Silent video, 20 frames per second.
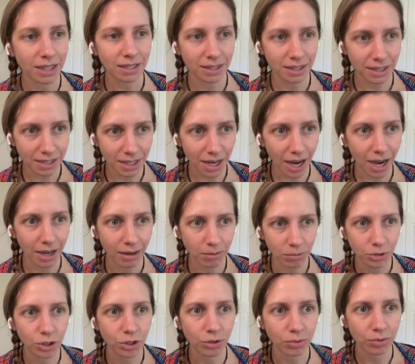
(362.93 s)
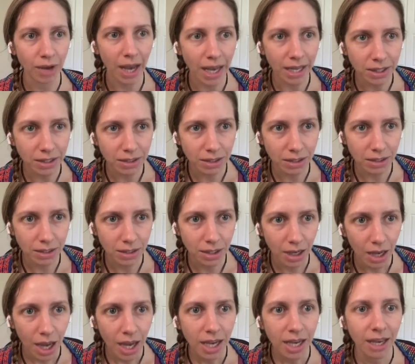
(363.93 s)
us the time to rest,
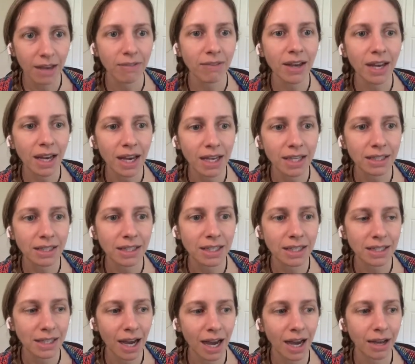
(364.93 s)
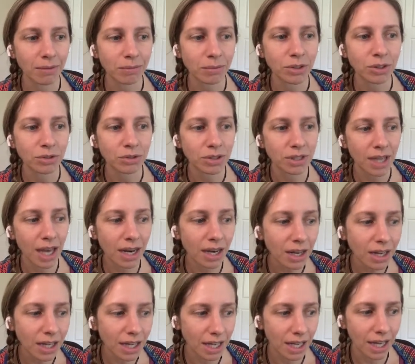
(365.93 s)
giving us the time to
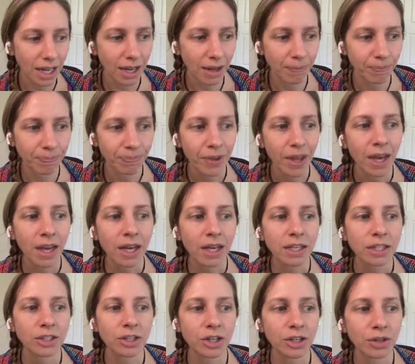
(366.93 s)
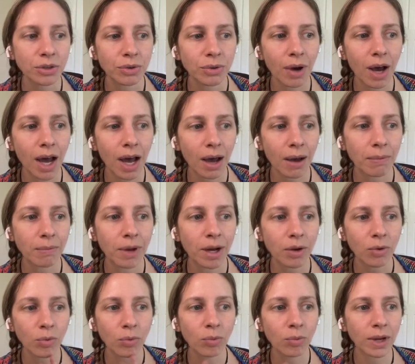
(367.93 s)
settle in, to
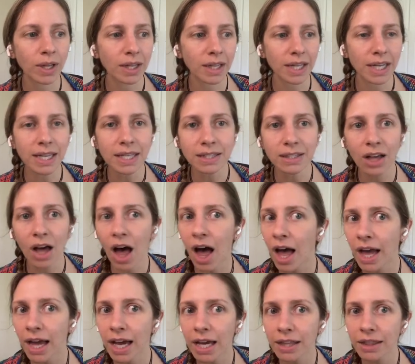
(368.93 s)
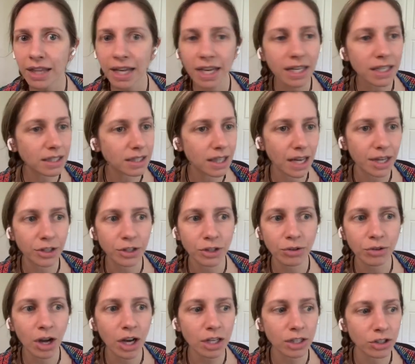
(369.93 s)
release things that
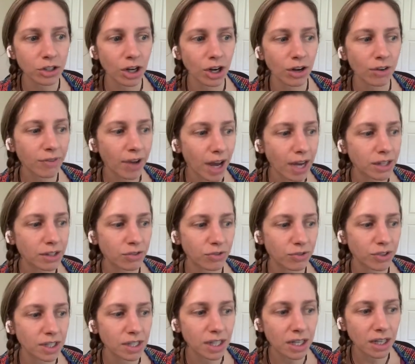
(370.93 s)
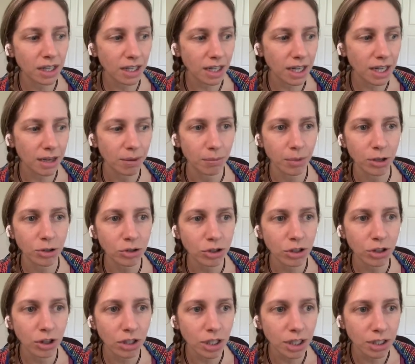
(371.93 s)
do not serve us physically,
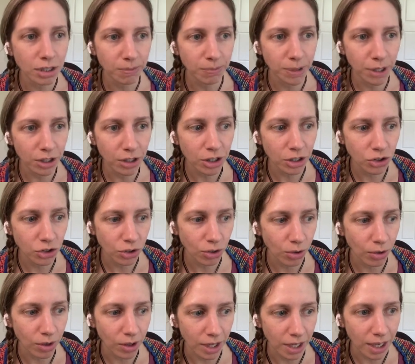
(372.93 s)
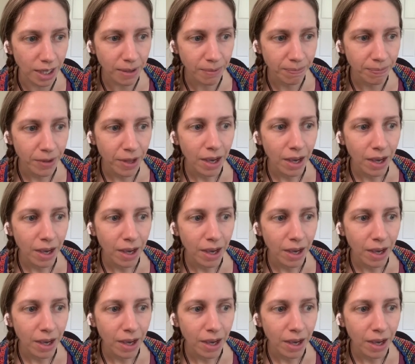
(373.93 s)
emotionally, spiritually,